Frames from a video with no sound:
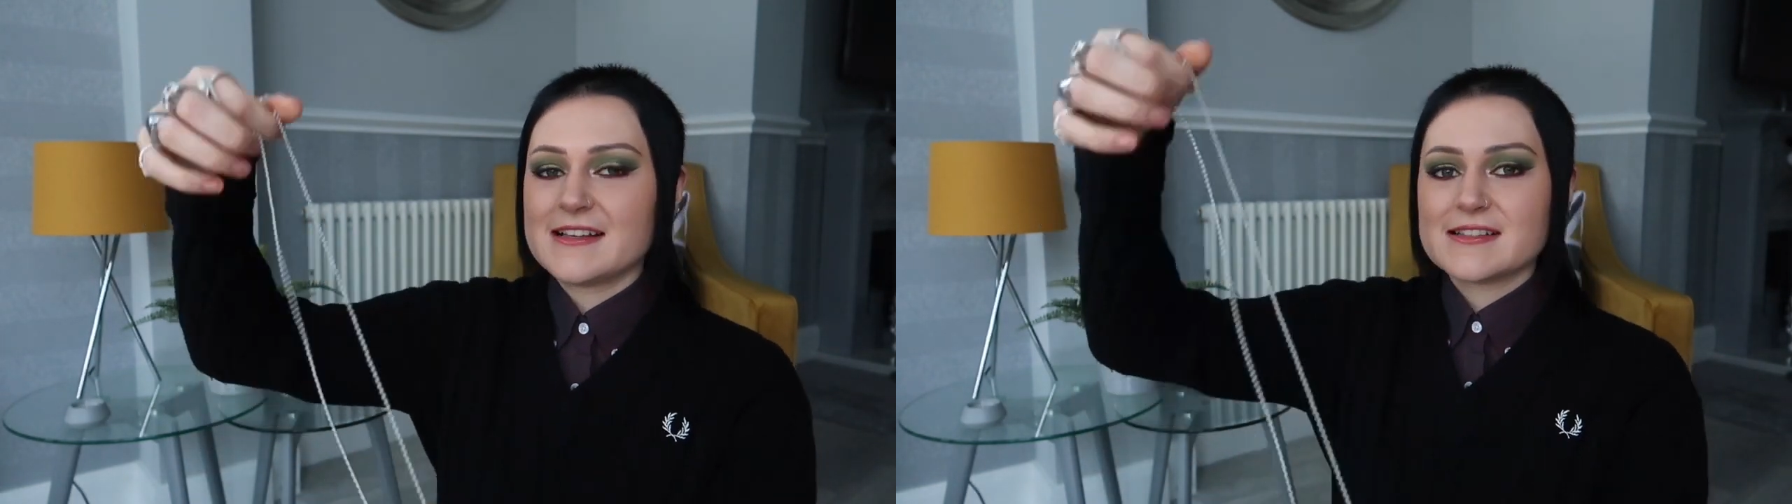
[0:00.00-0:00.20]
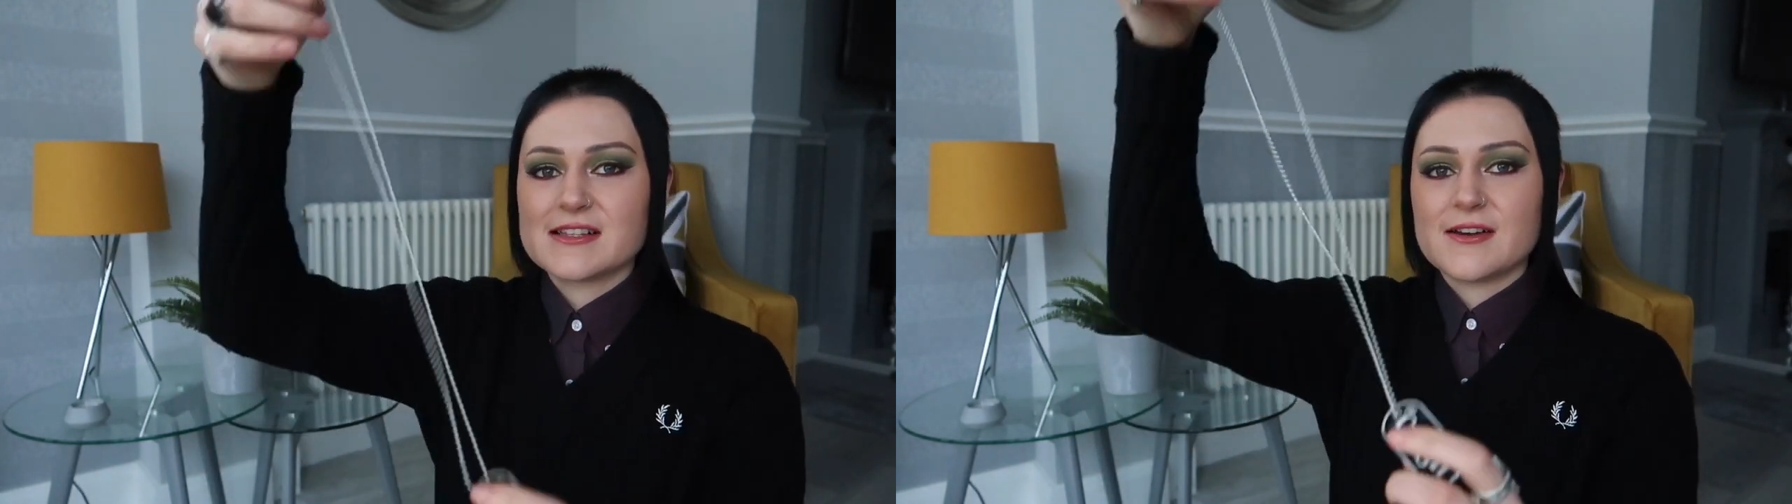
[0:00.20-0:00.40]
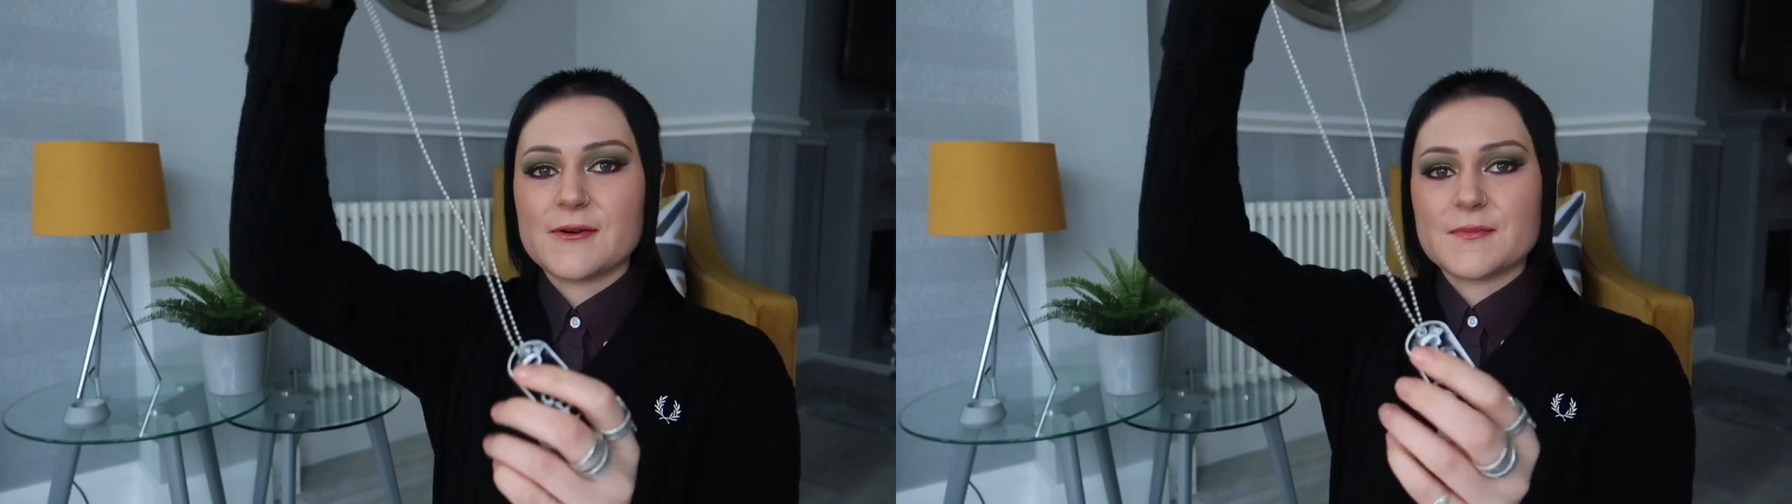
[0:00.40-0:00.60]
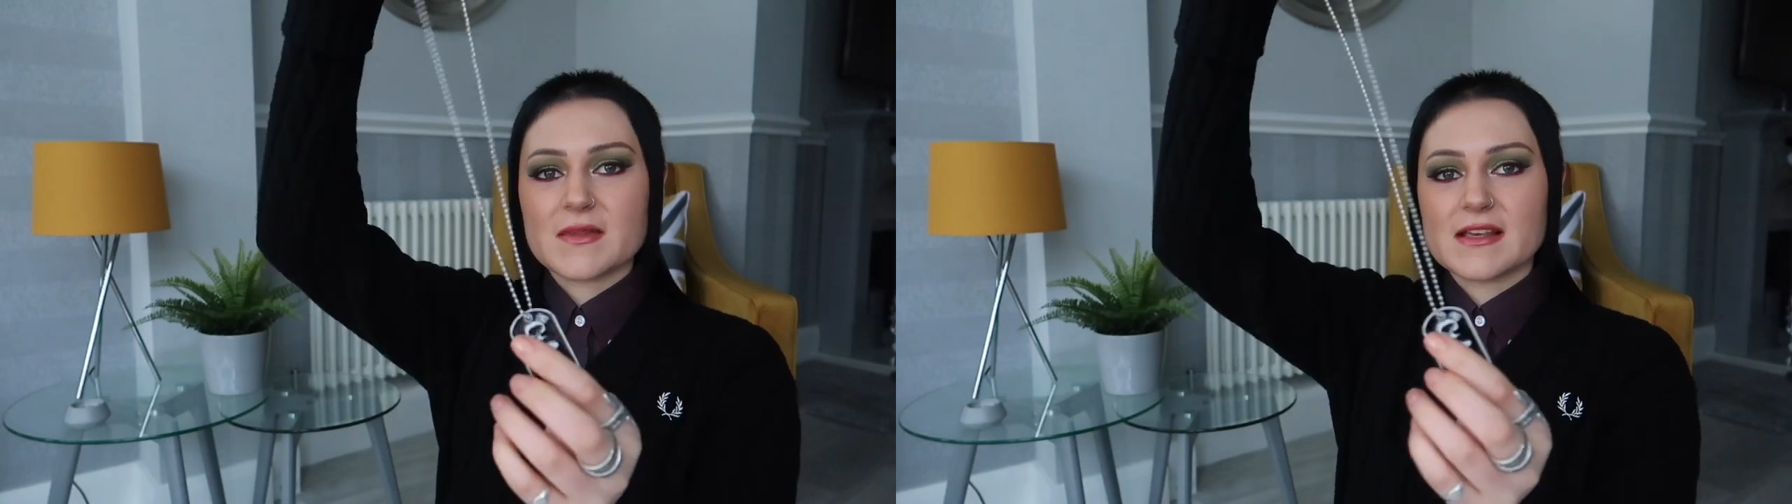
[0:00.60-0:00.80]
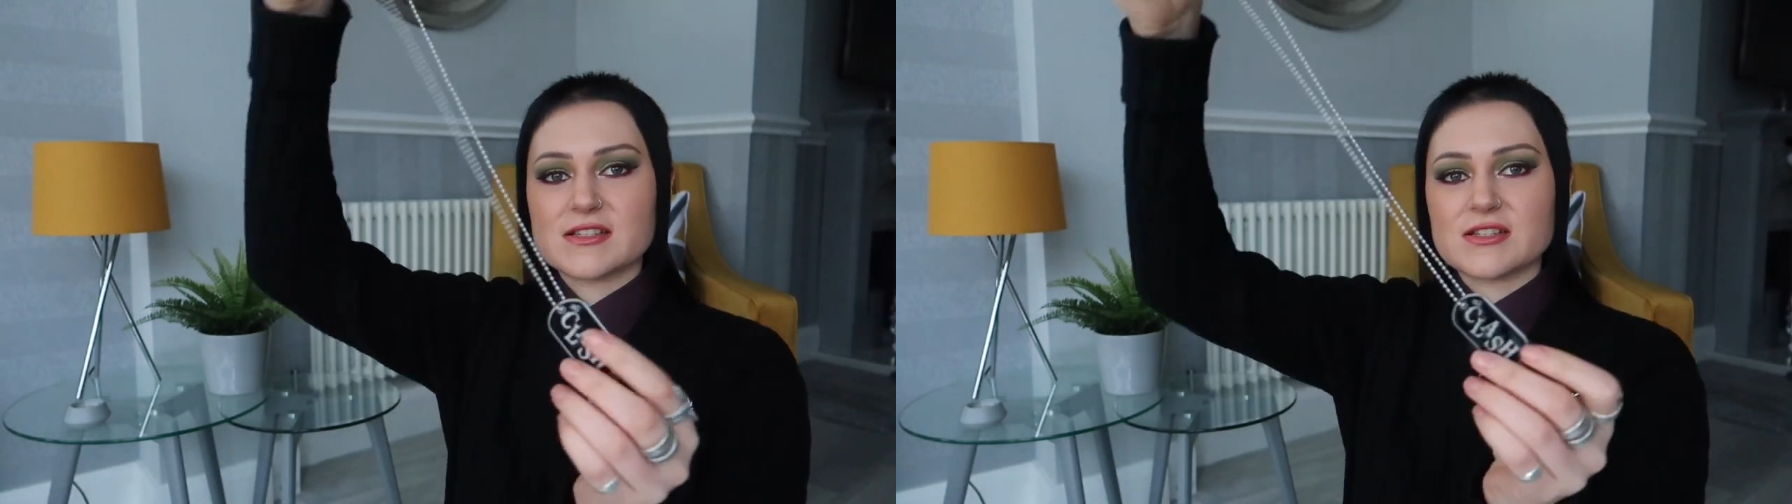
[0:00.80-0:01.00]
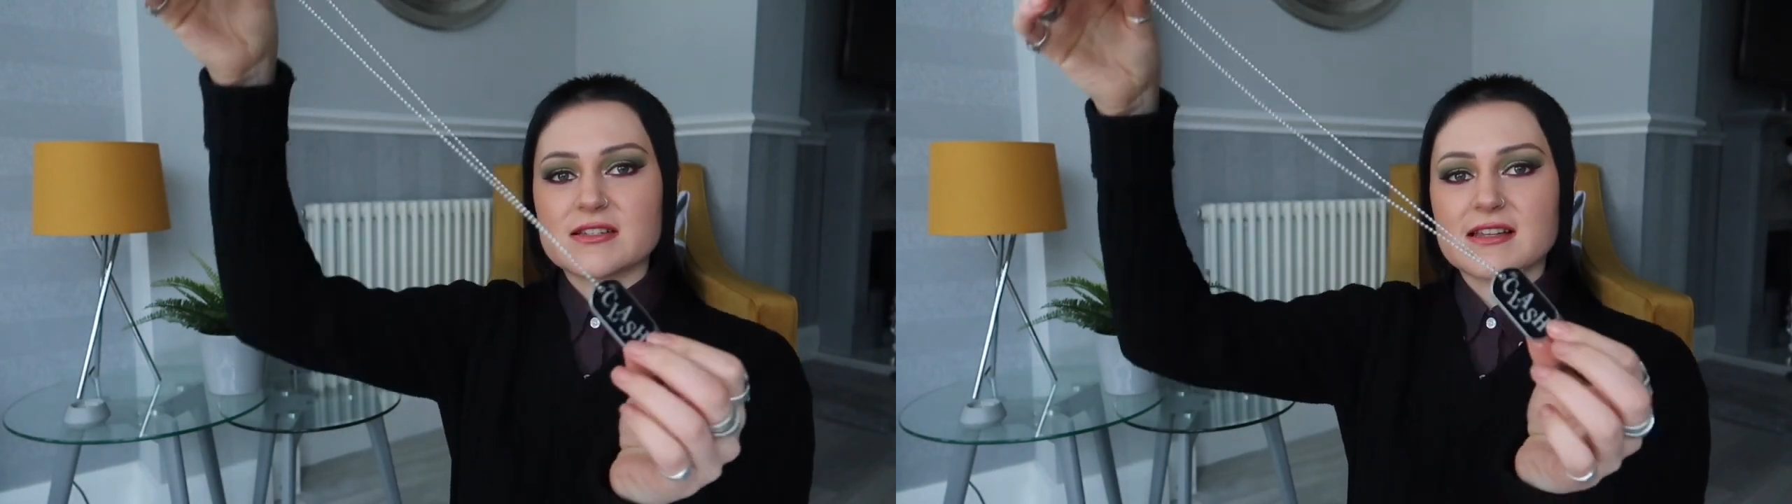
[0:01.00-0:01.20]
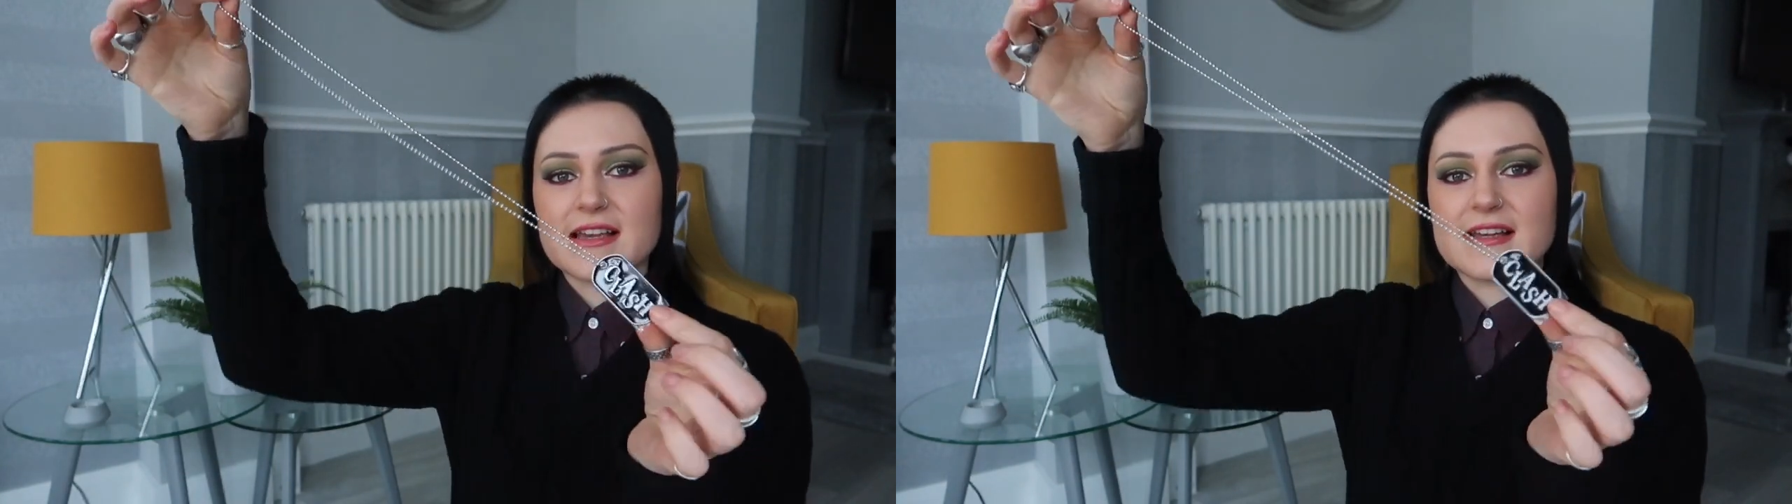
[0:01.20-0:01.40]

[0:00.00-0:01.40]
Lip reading: So it's just like